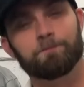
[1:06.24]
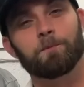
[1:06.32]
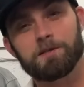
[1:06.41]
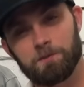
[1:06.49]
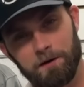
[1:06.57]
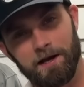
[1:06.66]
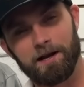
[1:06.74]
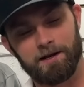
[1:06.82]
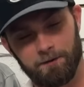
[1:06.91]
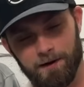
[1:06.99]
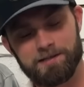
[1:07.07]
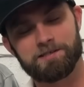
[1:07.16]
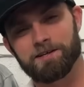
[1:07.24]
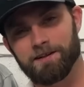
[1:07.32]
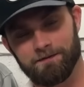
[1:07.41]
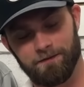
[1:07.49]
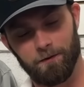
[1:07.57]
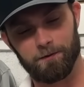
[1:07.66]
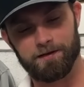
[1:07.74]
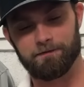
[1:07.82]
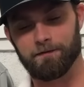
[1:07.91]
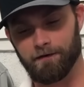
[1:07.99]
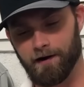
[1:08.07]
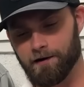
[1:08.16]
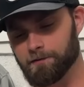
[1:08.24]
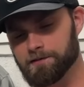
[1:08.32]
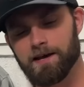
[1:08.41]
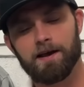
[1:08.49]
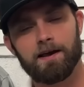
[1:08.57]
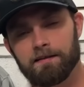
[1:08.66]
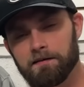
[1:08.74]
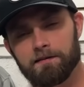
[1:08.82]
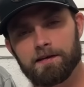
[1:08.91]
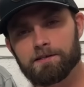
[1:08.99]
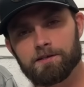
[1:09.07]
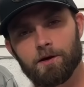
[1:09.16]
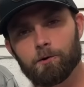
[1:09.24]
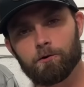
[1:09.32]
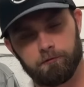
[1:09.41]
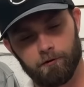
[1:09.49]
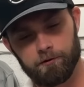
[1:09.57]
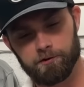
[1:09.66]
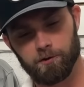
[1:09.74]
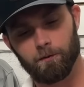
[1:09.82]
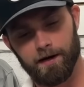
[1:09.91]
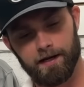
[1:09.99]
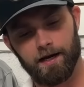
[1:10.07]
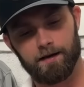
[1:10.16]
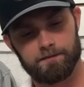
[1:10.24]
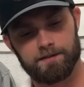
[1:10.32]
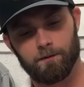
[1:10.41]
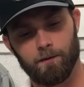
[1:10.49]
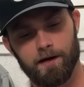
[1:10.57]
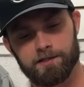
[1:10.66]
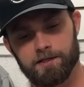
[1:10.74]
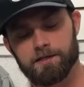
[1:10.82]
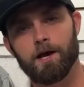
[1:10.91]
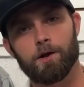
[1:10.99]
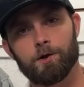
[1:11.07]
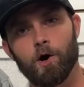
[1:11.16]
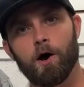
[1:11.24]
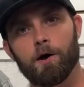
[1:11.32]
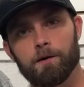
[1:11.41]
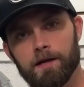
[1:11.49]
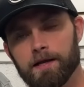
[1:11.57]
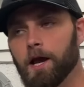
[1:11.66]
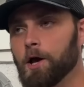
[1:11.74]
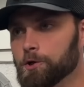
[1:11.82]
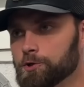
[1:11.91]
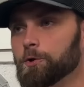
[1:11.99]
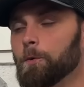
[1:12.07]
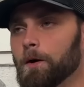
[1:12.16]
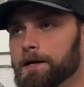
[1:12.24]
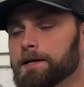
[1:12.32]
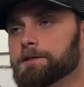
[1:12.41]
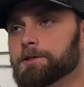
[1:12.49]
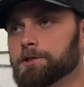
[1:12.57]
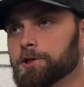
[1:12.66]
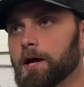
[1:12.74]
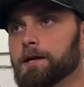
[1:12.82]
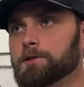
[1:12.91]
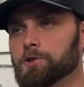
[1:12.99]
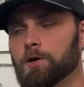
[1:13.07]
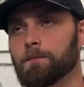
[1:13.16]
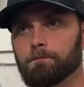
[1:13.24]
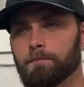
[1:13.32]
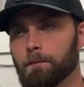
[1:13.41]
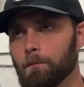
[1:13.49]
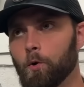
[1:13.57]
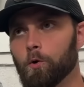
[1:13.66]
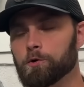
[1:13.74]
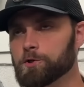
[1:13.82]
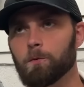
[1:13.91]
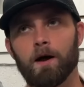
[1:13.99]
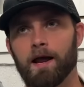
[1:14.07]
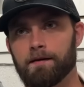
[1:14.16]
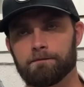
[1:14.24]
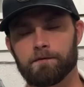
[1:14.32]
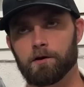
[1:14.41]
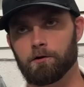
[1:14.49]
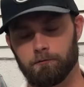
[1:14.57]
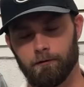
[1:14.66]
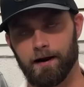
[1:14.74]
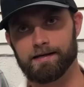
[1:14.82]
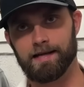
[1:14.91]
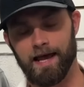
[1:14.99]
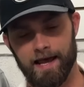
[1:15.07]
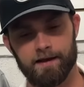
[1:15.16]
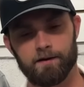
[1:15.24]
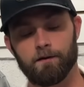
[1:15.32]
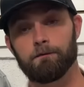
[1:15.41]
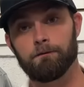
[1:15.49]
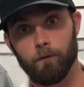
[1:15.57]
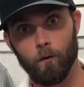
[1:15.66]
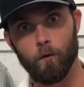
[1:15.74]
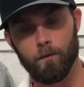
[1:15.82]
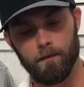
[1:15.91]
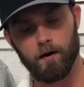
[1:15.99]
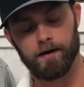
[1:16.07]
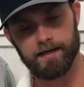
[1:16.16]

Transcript: which we're going to question the four different variables. And I think so crucial when it comes to wedges, not only do I need to change them, but more do I have the correct head for my